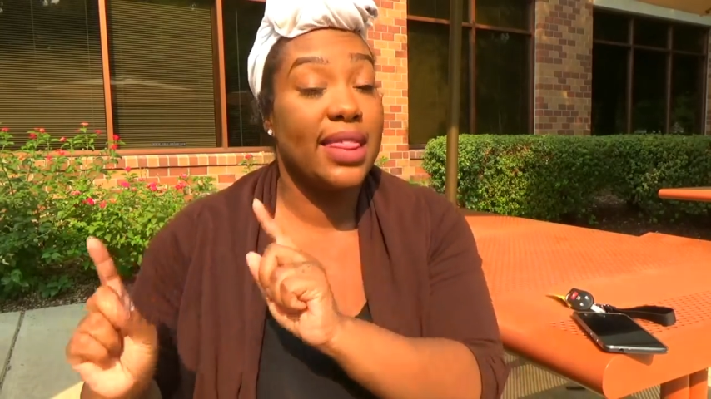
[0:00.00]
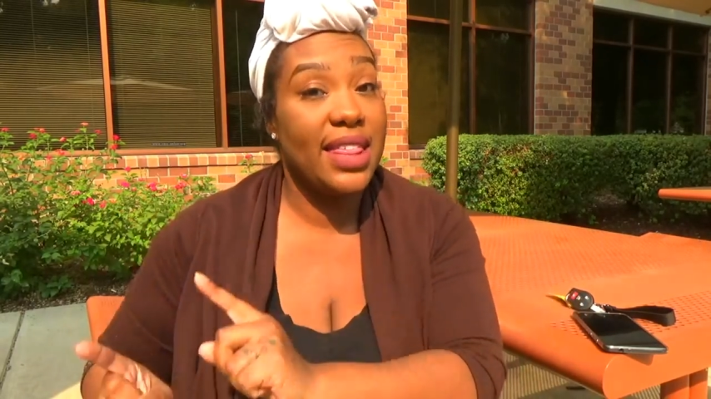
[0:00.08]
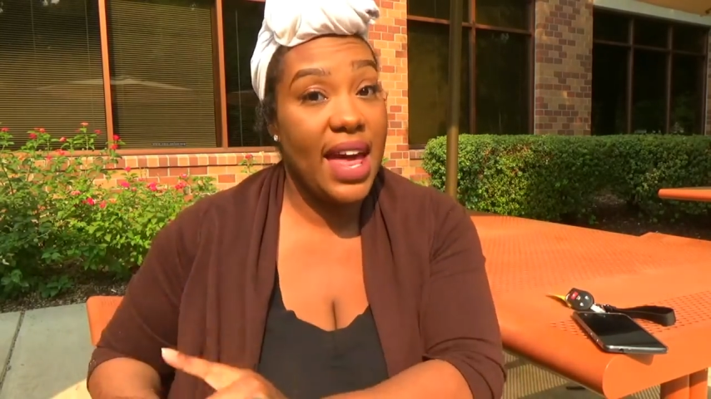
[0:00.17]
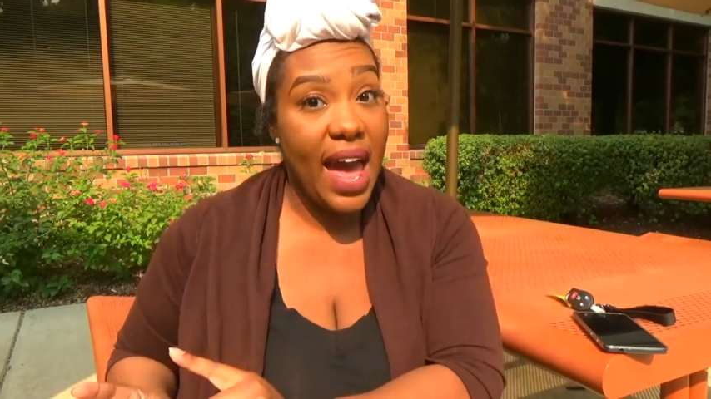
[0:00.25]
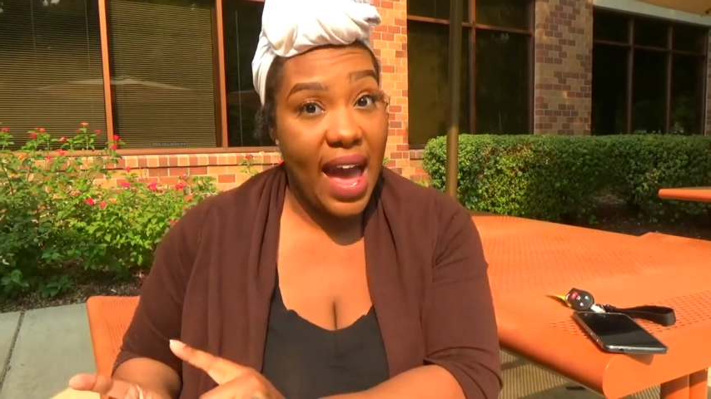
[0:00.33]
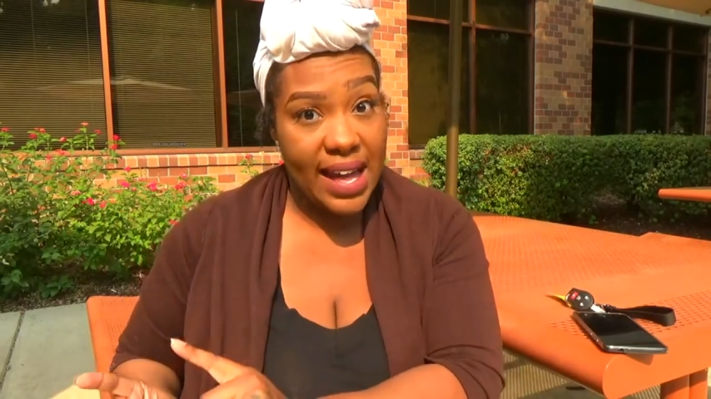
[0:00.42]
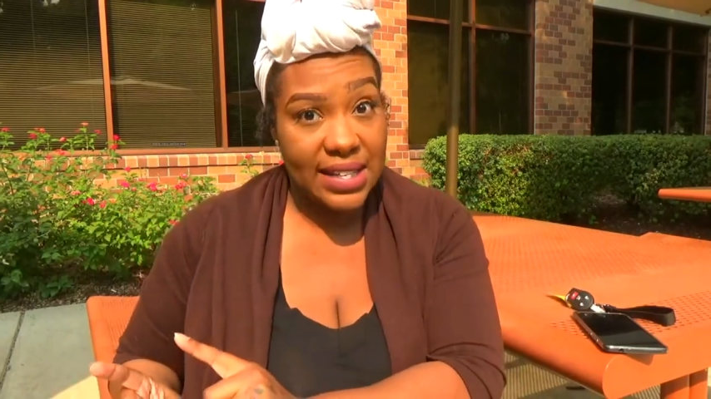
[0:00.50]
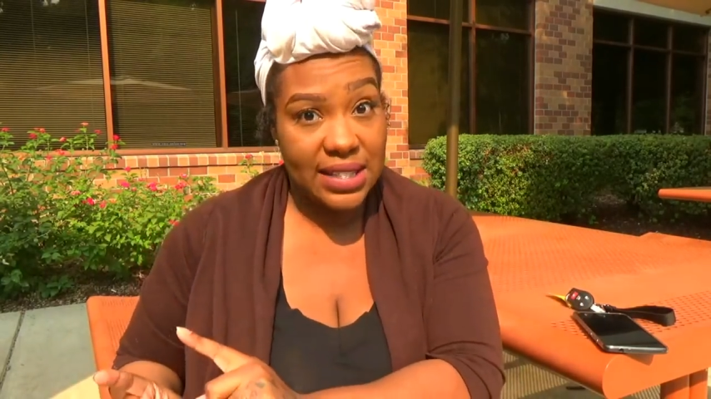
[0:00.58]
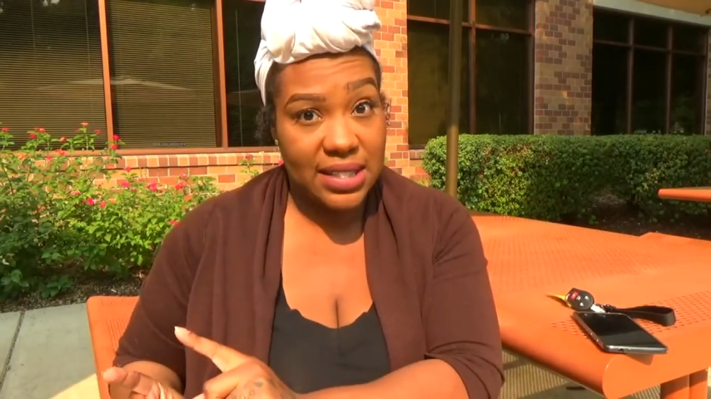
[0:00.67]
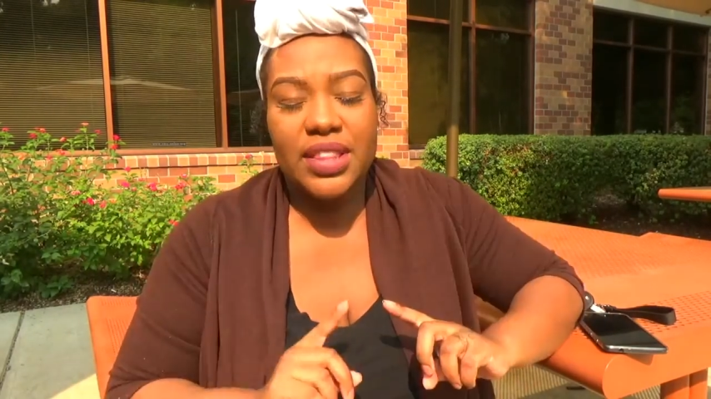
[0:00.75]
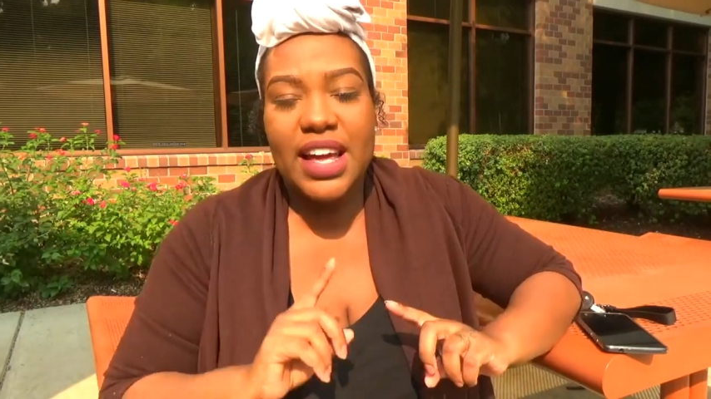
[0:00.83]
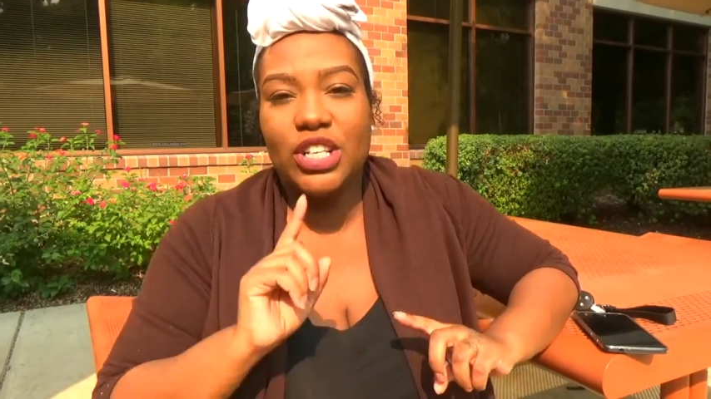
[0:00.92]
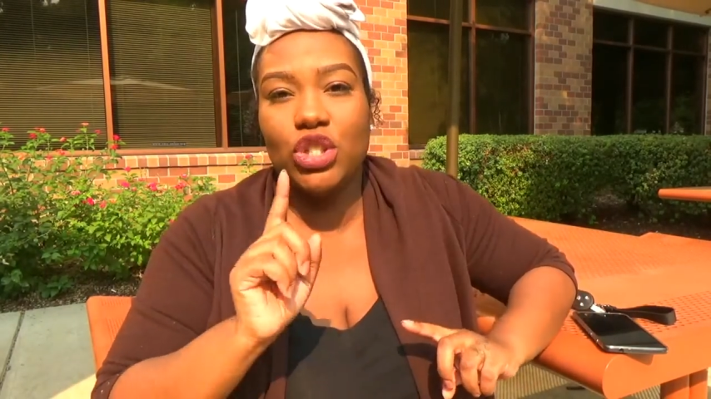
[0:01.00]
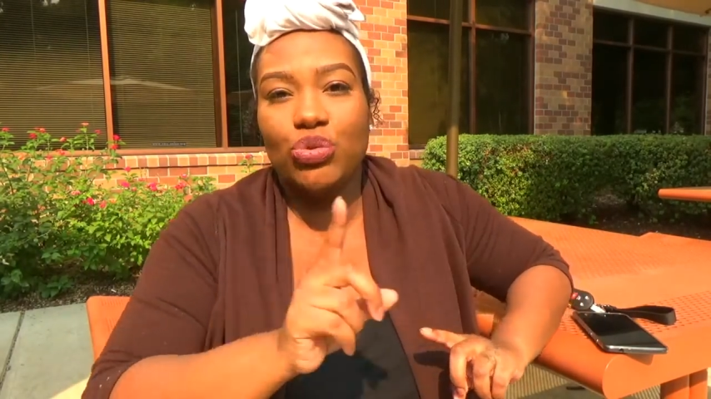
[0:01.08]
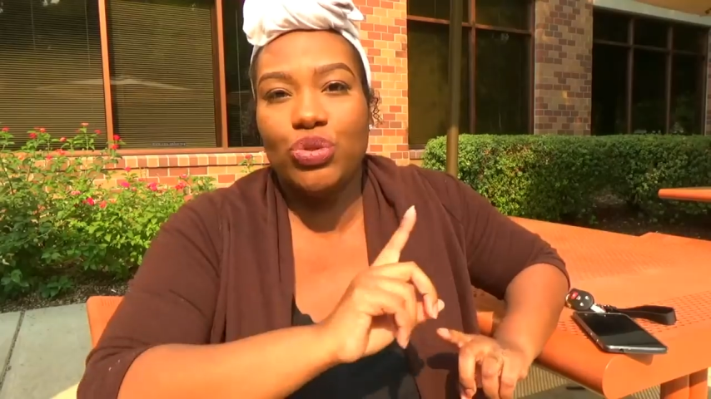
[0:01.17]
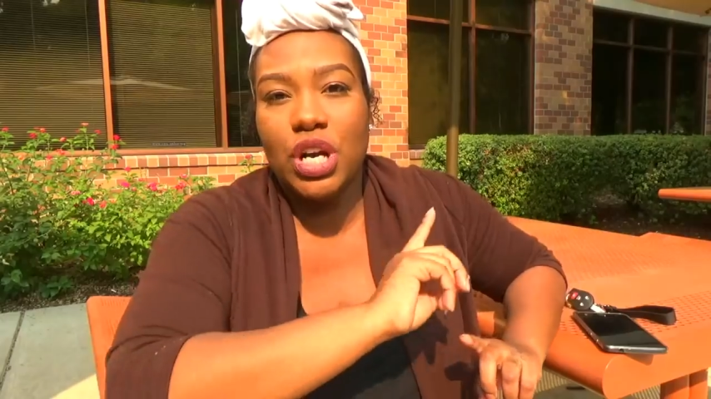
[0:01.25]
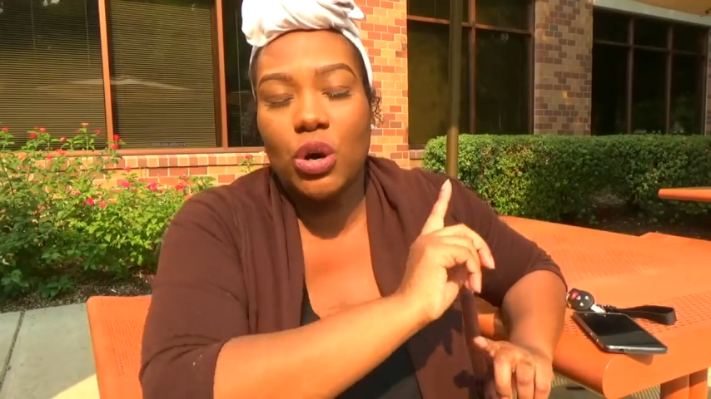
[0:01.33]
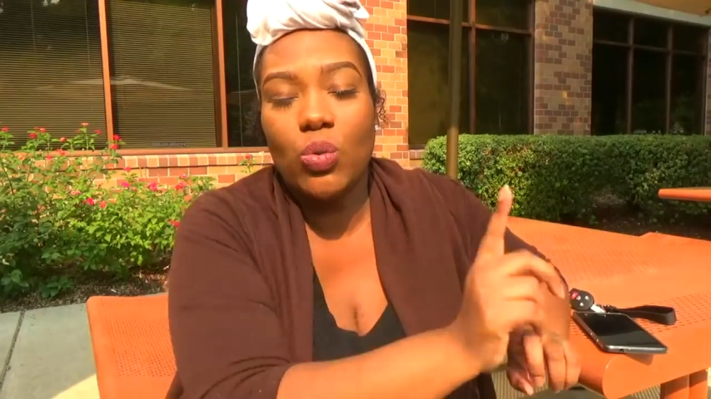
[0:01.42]
that that
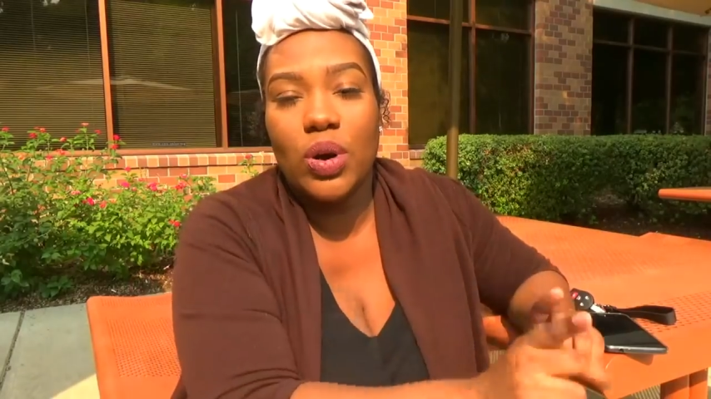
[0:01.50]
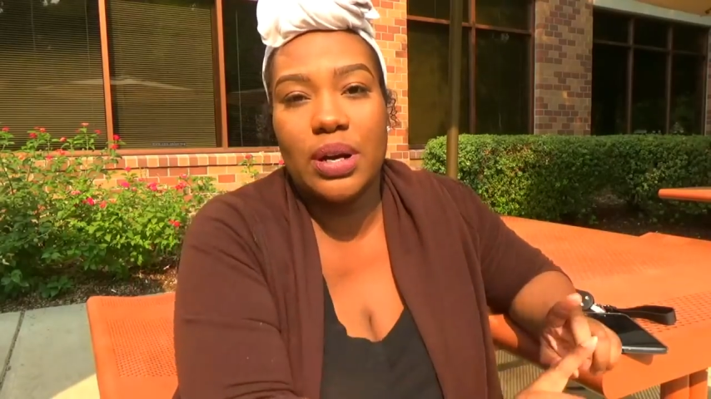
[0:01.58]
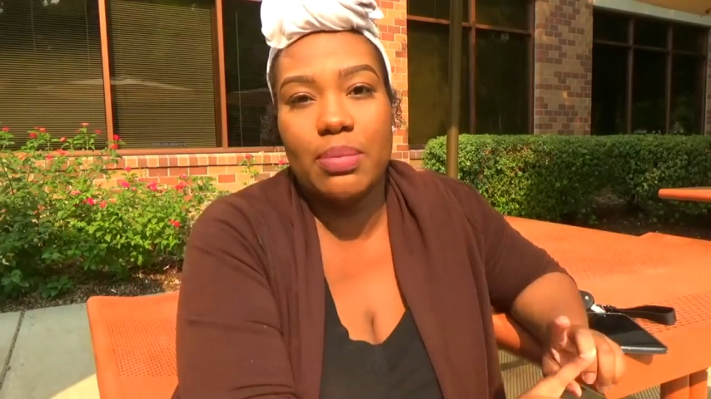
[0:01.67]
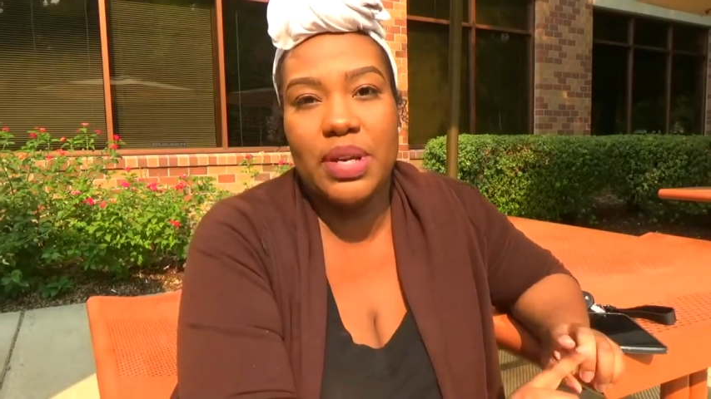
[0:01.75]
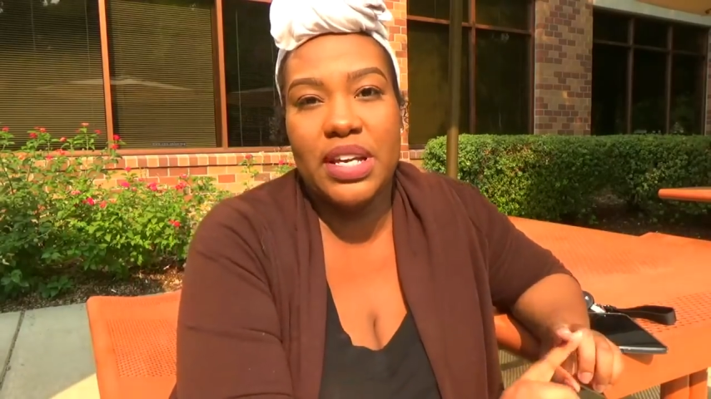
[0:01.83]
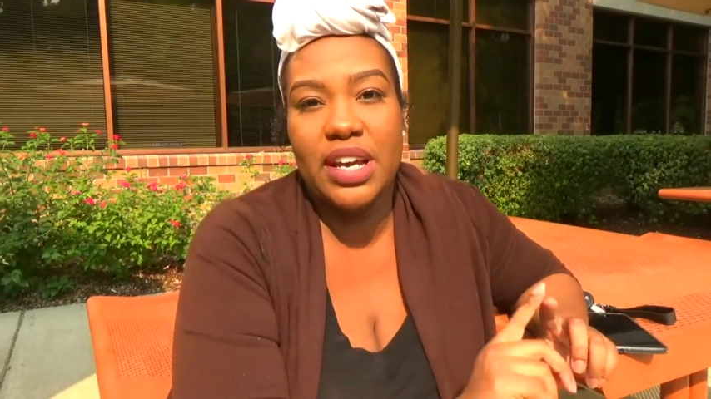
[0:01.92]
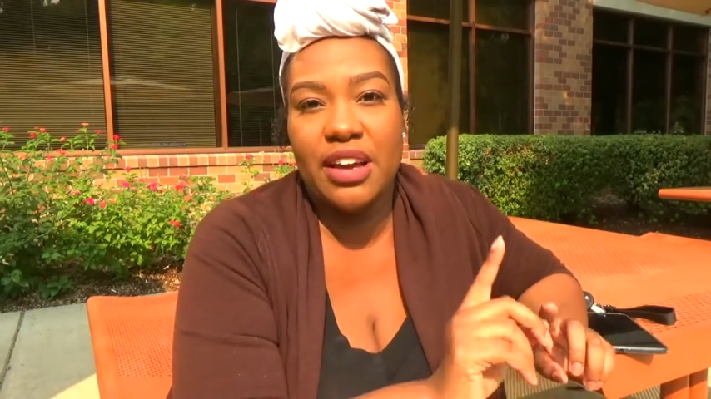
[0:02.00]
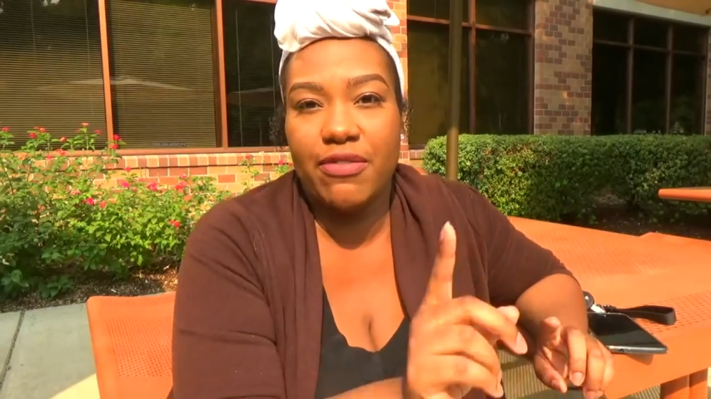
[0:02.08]
you don't want to be